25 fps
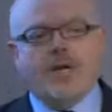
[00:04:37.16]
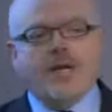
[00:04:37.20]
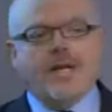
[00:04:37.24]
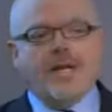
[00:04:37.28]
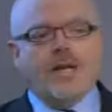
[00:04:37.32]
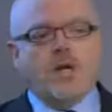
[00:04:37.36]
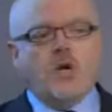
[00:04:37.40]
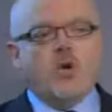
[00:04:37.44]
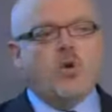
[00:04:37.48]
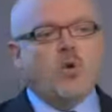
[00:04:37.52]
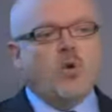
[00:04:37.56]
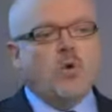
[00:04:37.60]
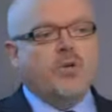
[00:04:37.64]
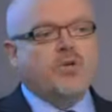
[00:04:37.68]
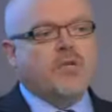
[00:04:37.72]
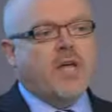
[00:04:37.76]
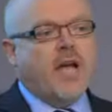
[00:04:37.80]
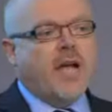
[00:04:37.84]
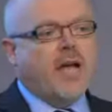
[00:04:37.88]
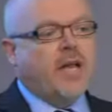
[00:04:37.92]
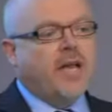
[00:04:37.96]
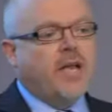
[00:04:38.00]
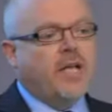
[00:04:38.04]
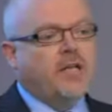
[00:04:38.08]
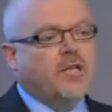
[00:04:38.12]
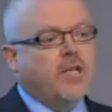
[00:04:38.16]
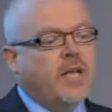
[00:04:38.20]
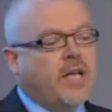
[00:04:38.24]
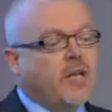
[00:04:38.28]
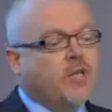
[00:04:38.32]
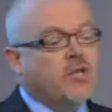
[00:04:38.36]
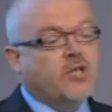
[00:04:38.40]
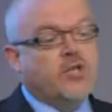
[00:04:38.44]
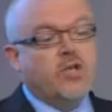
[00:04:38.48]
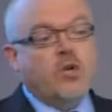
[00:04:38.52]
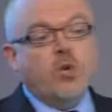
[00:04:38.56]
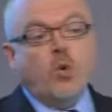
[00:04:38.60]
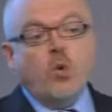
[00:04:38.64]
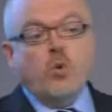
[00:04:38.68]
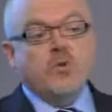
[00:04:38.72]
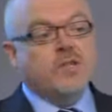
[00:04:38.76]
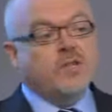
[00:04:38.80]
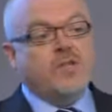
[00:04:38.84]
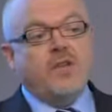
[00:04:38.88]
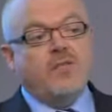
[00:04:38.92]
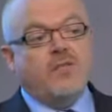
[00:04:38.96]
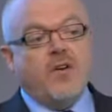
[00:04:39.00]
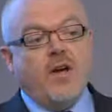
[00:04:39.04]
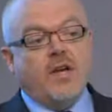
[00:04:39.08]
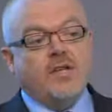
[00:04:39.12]
and Lync calls that, and Lync just calls the
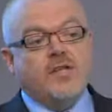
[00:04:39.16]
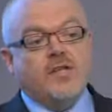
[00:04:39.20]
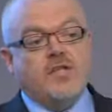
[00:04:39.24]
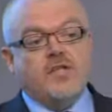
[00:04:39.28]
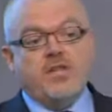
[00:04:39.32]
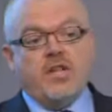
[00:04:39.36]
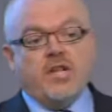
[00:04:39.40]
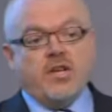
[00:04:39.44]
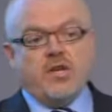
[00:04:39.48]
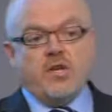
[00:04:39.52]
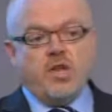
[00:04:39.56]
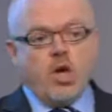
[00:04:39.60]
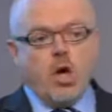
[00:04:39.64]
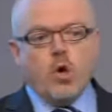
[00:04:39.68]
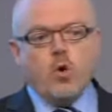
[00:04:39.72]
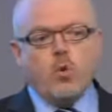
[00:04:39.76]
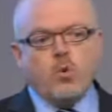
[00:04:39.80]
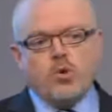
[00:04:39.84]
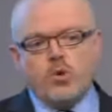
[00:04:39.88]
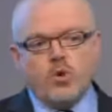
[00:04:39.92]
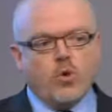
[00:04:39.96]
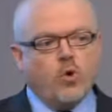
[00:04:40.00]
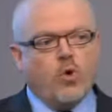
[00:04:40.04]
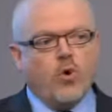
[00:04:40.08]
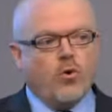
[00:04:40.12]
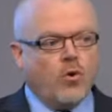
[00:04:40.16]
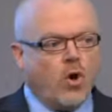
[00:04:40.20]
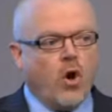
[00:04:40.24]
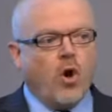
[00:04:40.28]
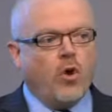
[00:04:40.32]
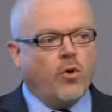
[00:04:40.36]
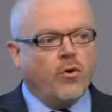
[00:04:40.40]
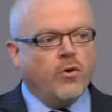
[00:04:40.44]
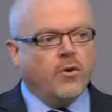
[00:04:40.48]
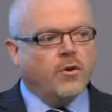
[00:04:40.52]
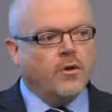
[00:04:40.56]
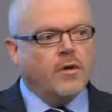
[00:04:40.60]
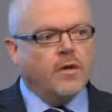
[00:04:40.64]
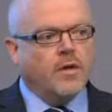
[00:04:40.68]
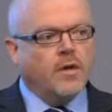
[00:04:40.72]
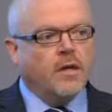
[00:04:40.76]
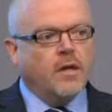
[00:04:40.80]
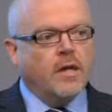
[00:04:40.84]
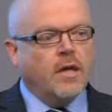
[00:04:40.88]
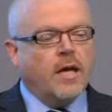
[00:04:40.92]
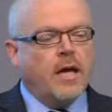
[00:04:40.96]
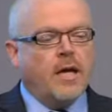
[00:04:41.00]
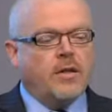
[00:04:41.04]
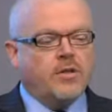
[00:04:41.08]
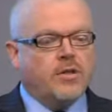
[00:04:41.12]
devices that it knows you're on,
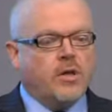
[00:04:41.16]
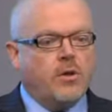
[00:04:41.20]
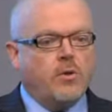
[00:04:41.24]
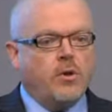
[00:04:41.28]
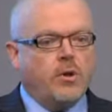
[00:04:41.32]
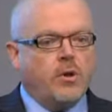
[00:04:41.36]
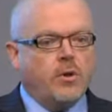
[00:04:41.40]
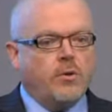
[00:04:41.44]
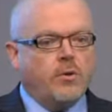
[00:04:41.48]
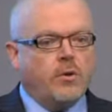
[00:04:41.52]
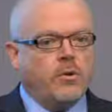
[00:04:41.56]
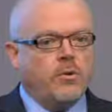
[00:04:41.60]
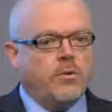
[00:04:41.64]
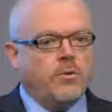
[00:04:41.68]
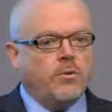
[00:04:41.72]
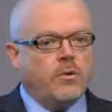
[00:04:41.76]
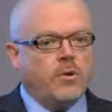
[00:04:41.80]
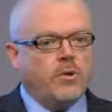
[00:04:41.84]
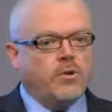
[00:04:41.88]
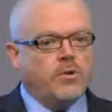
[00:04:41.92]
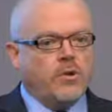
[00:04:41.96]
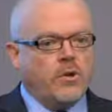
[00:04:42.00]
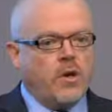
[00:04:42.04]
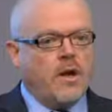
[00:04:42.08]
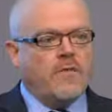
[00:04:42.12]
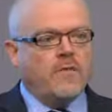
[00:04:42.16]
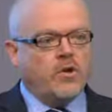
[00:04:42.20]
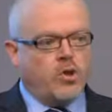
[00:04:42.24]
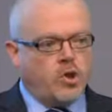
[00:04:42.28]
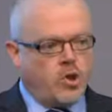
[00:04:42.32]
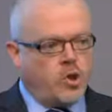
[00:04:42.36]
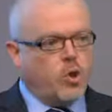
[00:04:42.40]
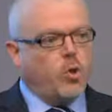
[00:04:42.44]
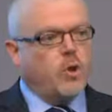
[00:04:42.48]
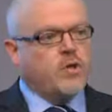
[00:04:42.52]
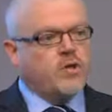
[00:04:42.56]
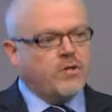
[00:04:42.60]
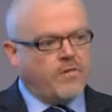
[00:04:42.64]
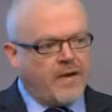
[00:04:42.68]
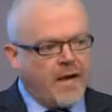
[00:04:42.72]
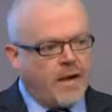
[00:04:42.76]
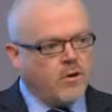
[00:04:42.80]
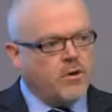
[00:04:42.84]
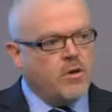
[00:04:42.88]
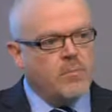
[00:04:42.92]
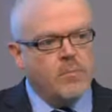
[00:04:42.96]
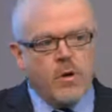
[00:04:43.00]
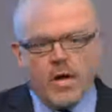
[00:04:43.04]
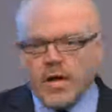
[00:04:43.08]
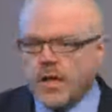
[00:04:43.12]
and so you have a choice of how
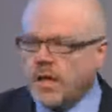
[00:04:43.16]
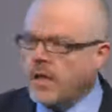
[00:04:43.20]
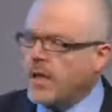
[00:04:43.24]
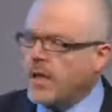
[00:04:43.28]
you might